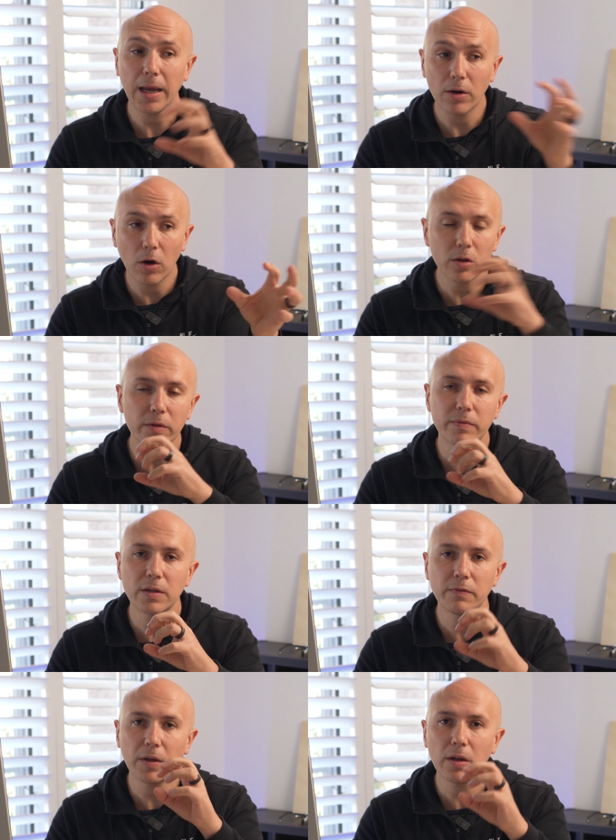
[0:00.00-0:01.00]
and all of
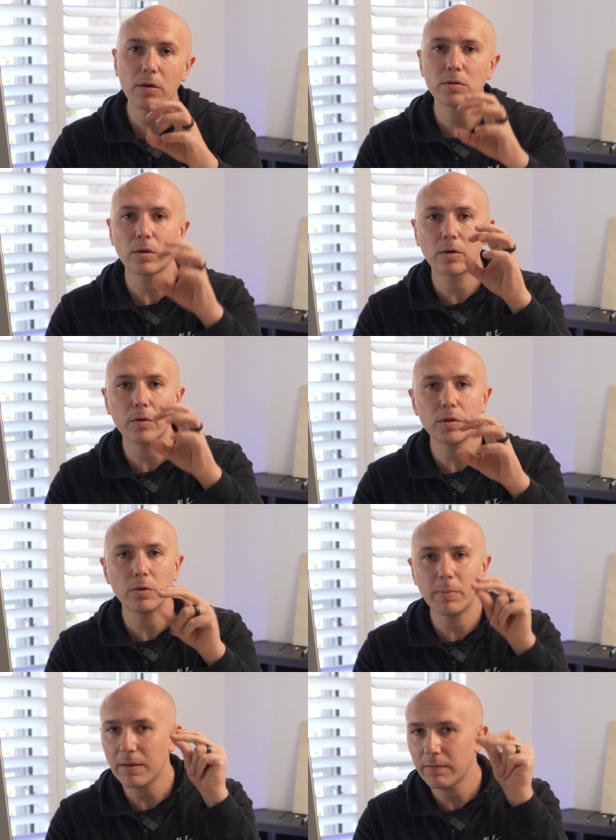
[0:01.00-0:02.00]
these videos are going
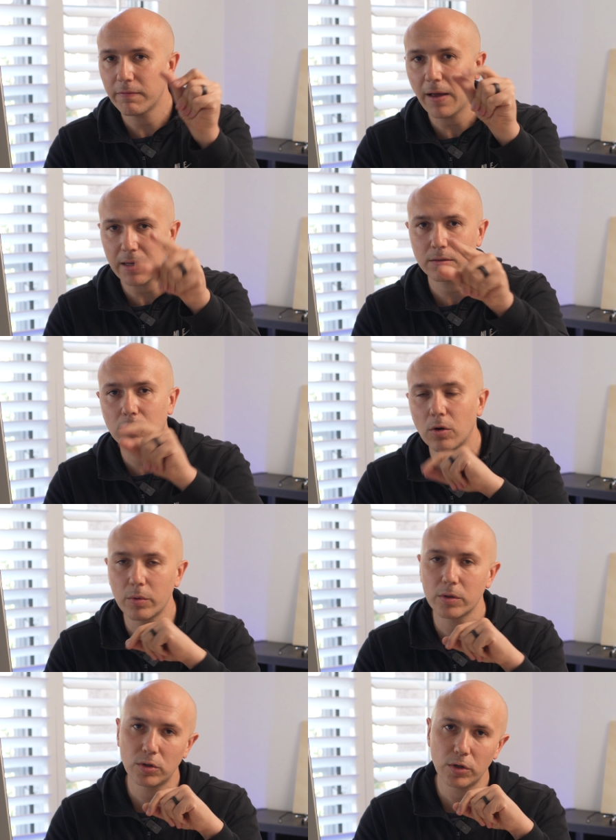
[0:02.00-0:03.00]
to be fast
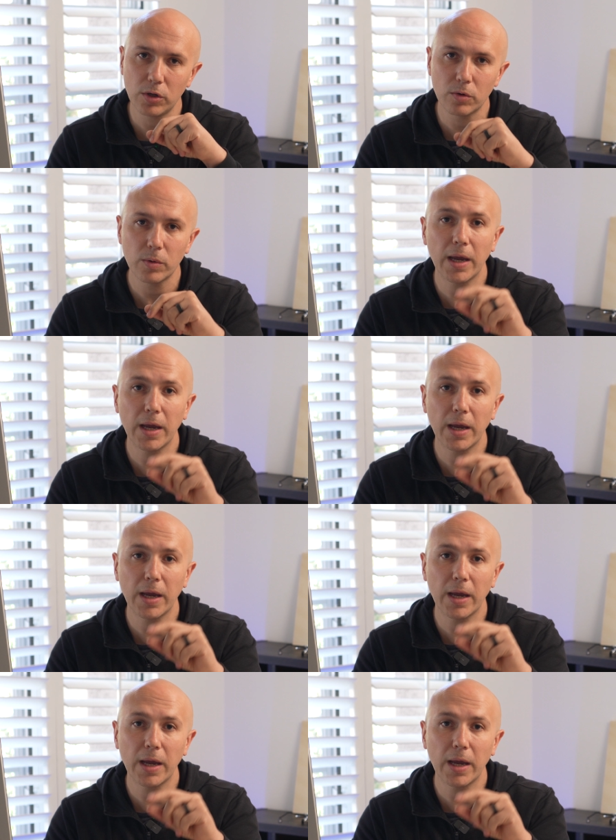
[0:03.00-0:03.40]
going to you,